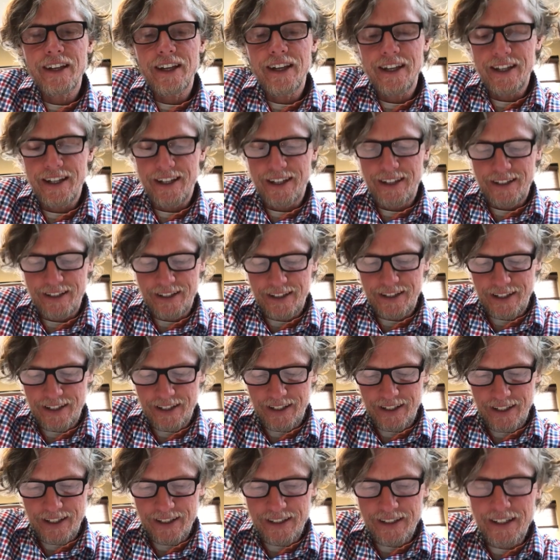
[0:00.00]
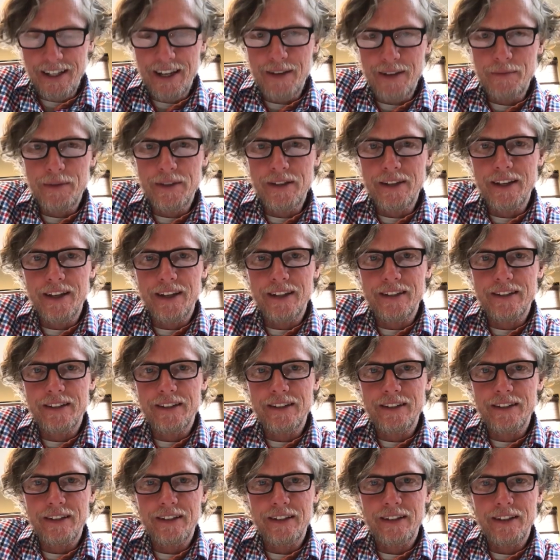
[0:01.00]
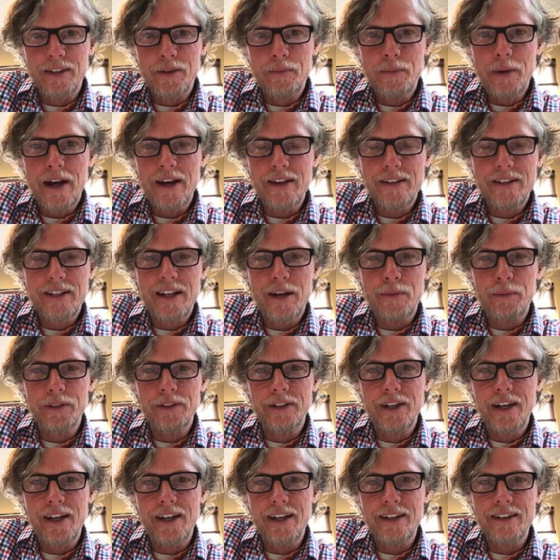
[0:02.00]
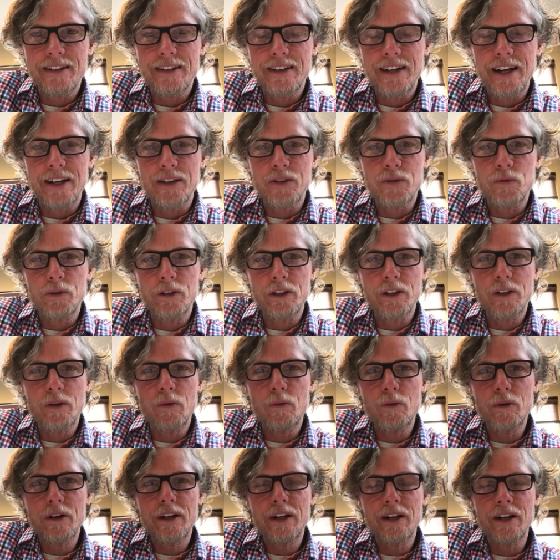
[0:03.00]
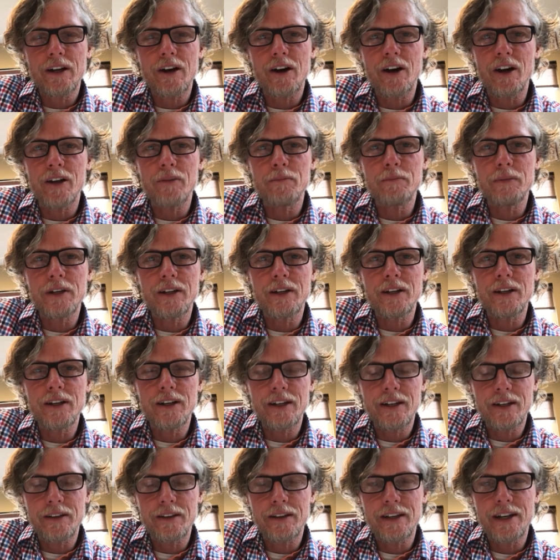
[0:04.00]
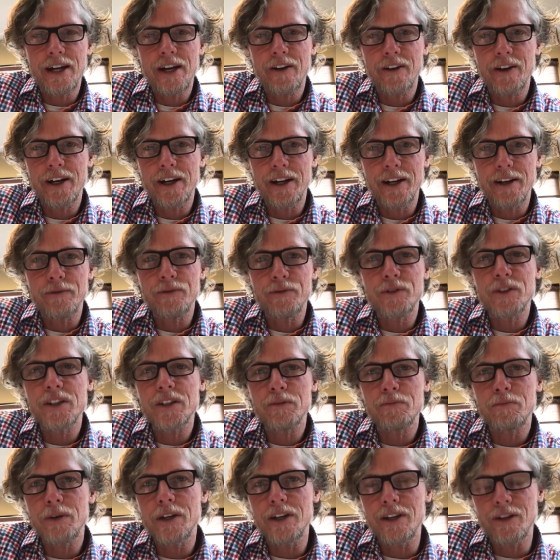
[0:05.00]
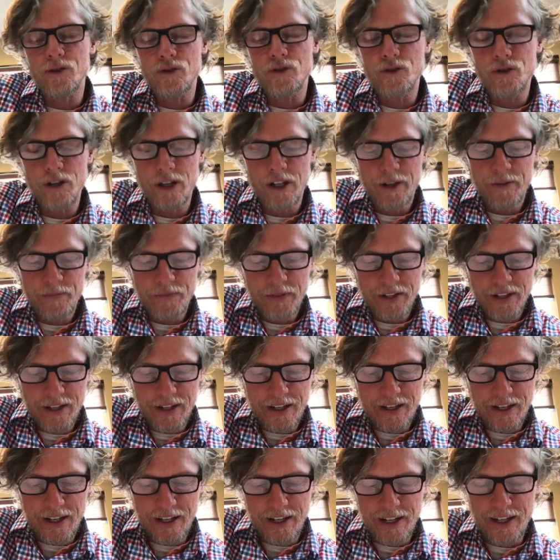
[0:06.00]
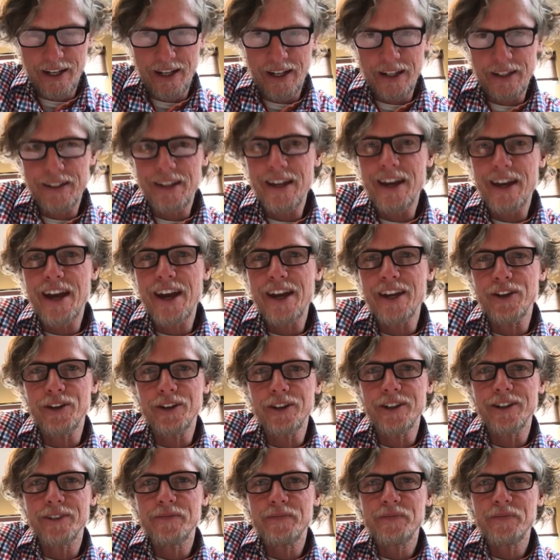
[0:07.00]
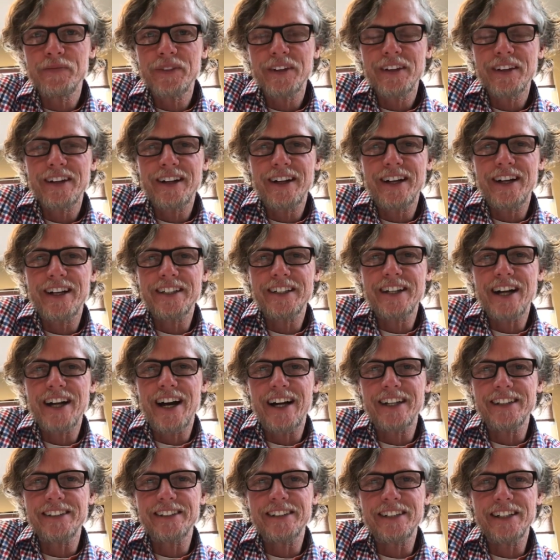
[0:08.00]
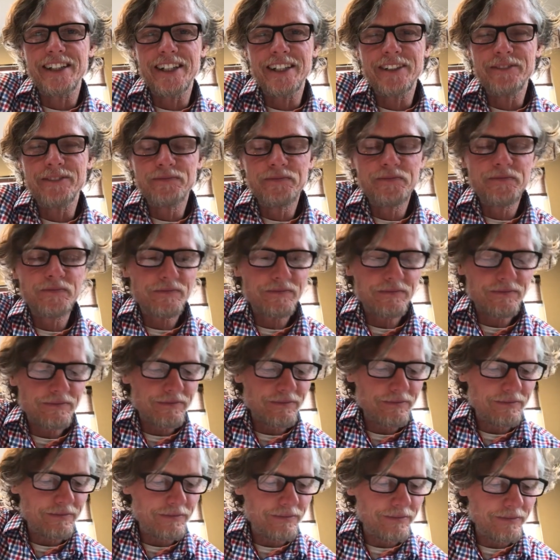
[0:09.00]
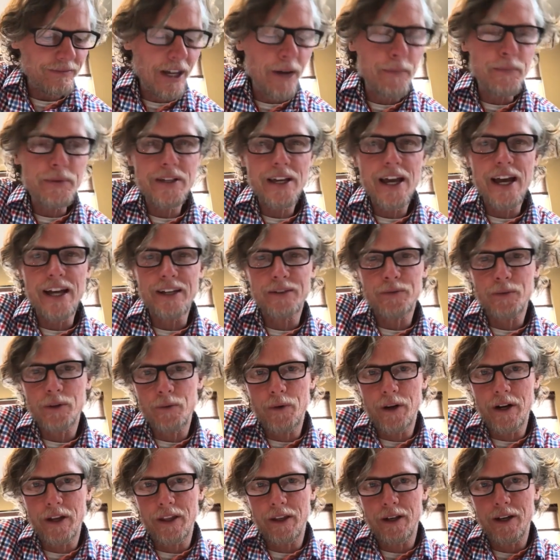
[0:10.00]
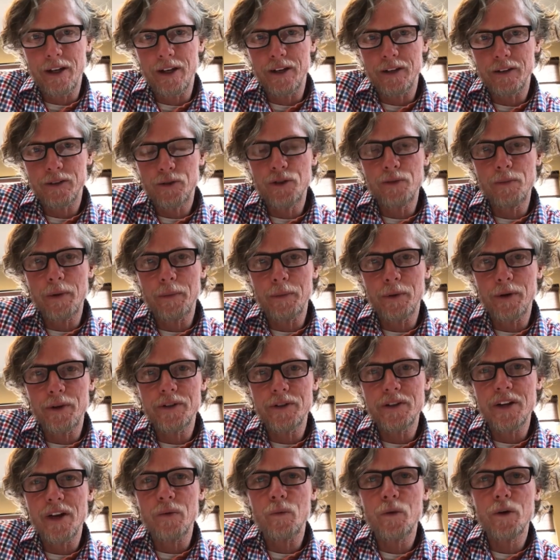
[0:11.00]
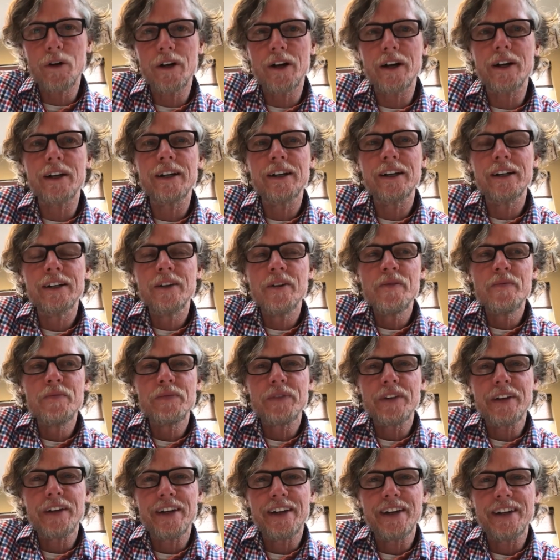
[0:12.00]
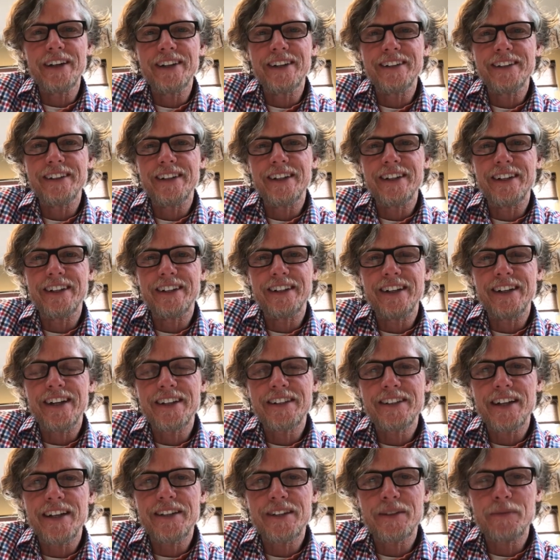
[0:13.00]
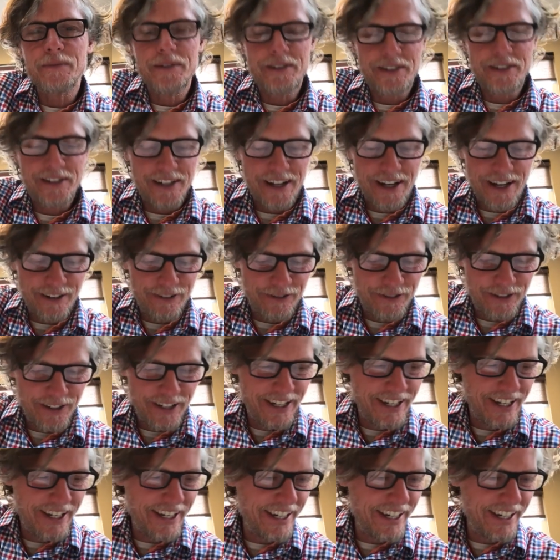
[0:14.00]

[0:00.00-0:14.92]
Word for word: And uh, it seems that in the past couple days, God is really working on me in the area of speech and anger. I had gotten uh, upset with one of the crew members at work, and uh, I said some stuff.